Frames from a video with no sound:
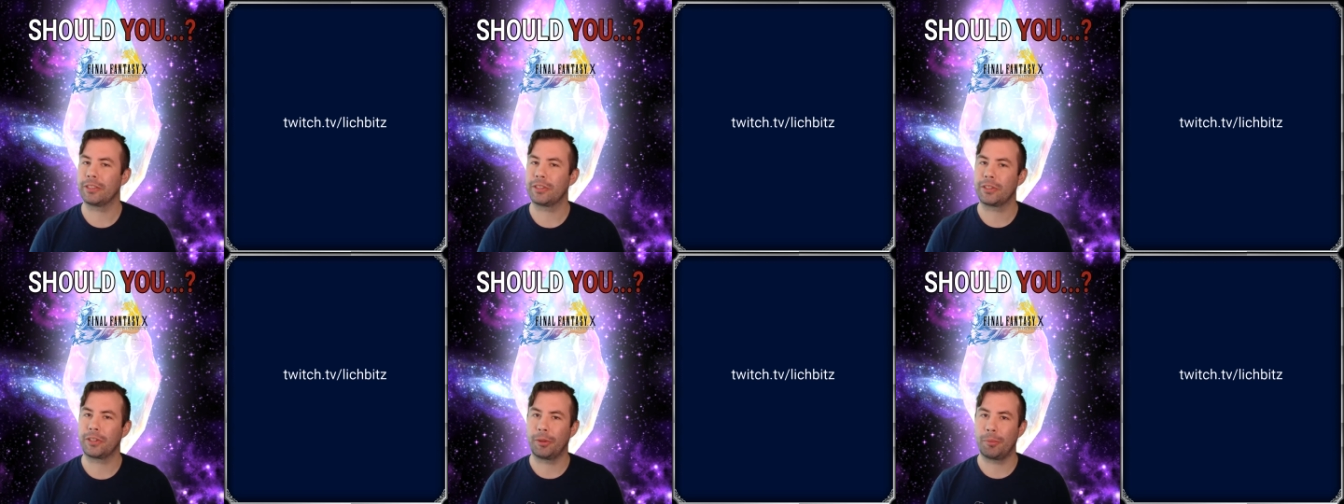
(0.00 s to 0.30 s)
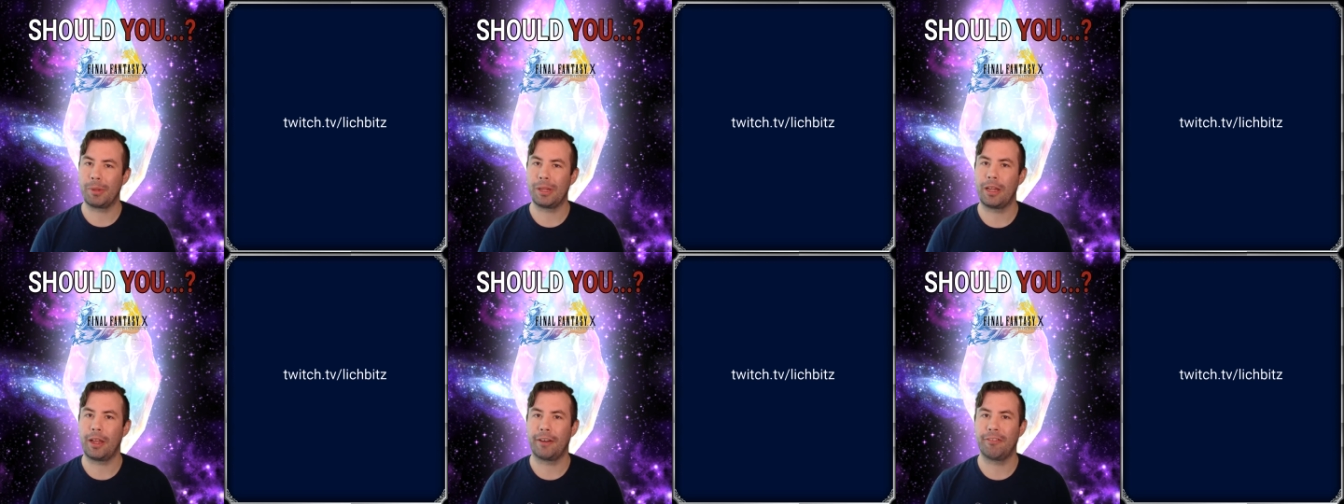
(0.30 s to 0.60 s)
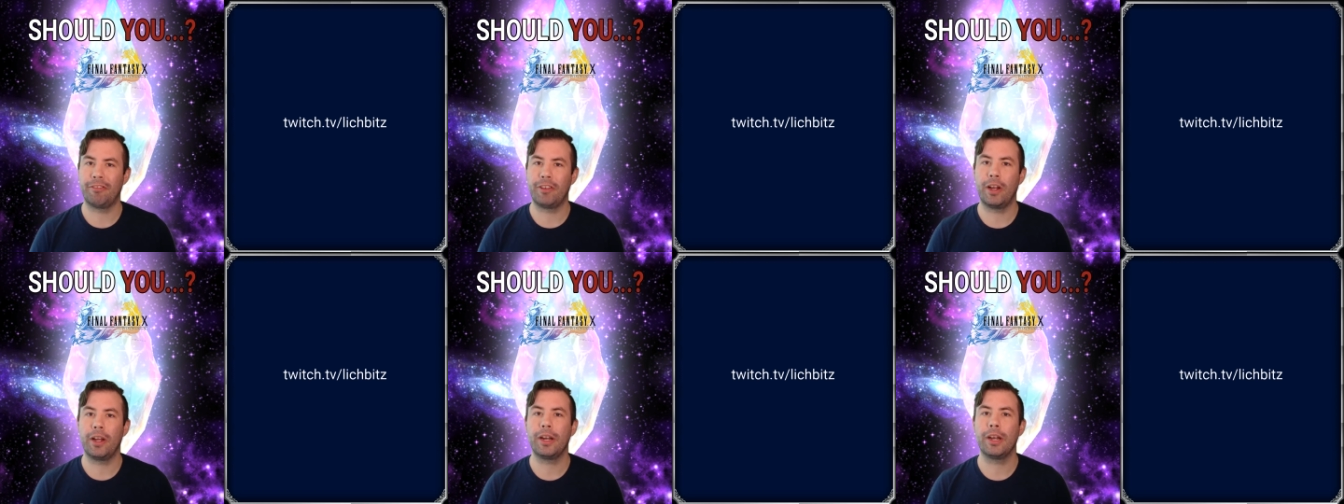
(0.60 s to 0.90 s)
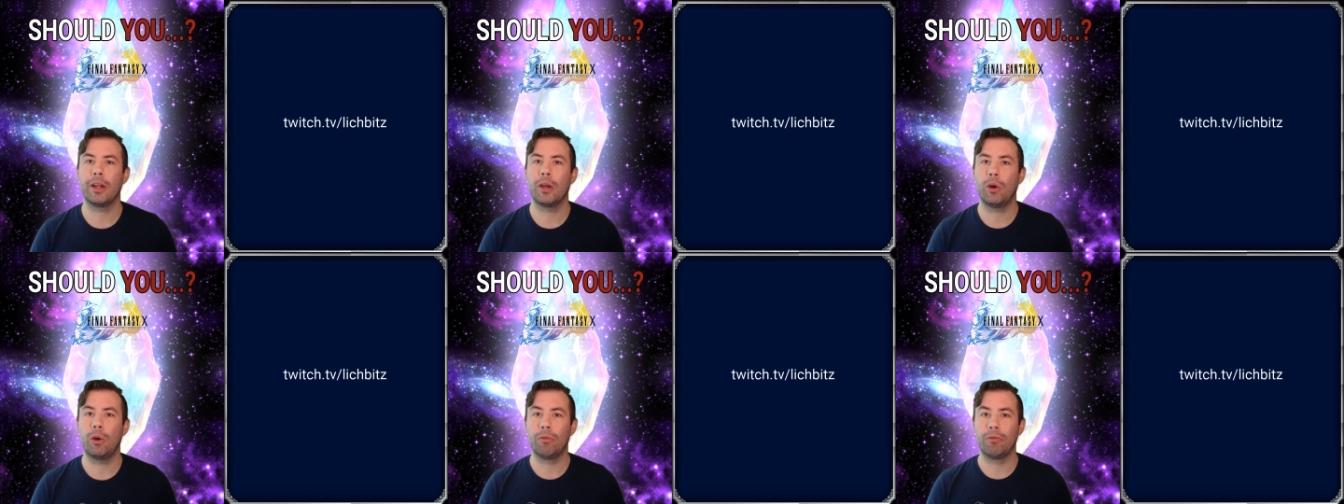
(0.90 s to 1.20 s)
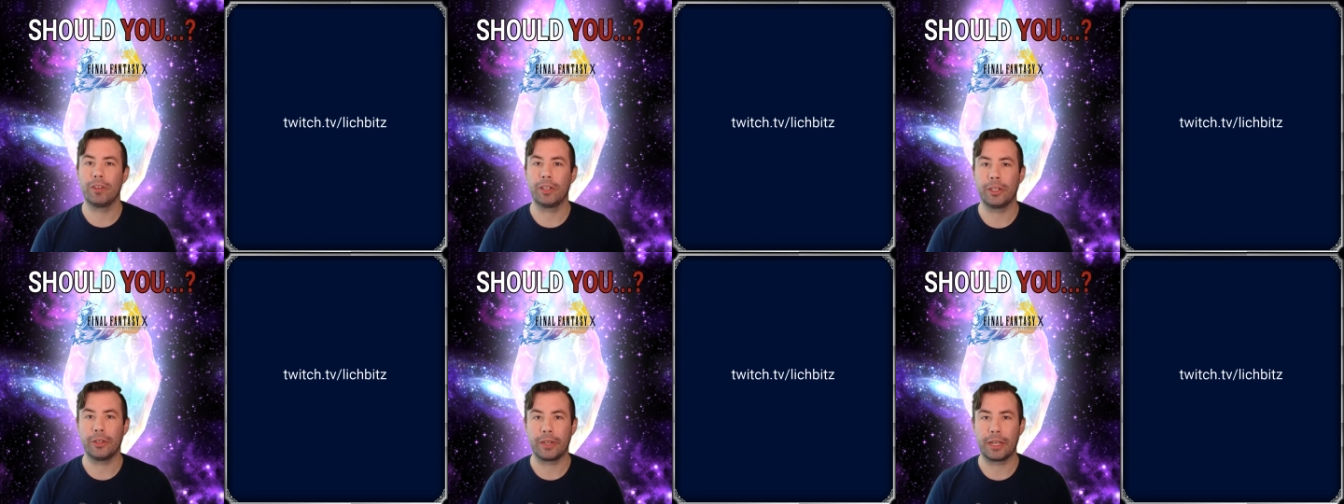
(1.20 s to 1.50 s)
It's going to be a lot of fun.
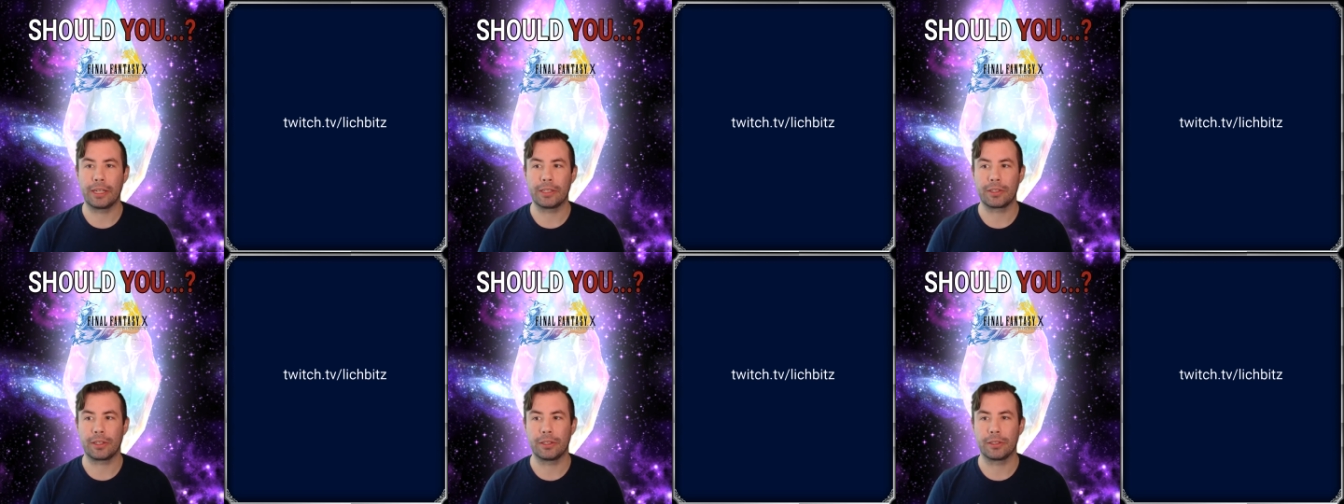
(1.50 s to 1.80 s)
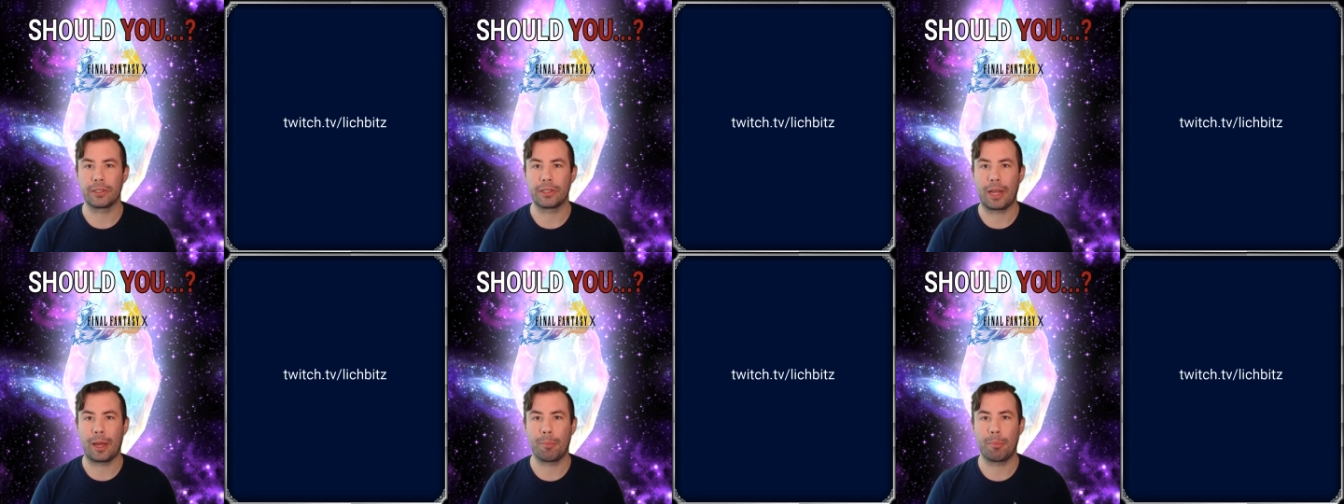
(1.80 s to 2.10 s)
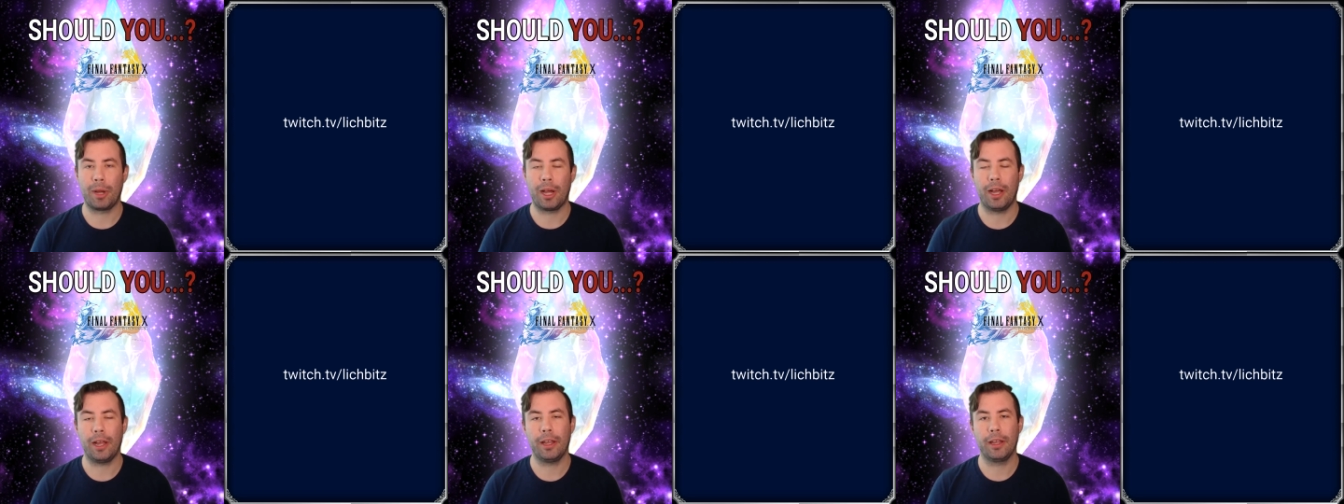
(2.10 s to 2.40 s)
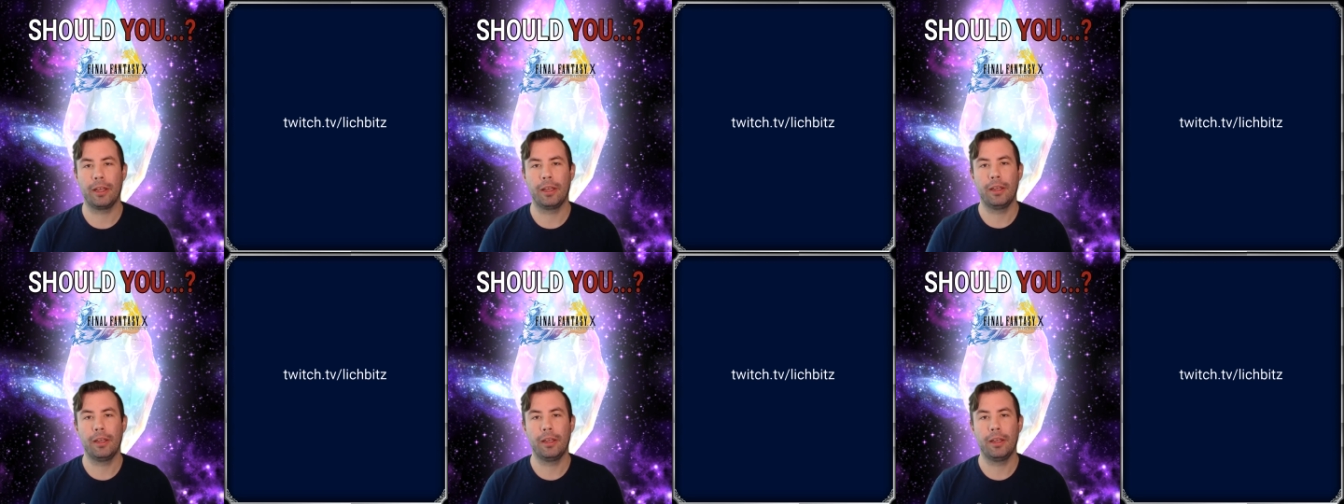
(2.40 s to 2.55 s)
Hopefully you guys can stop by.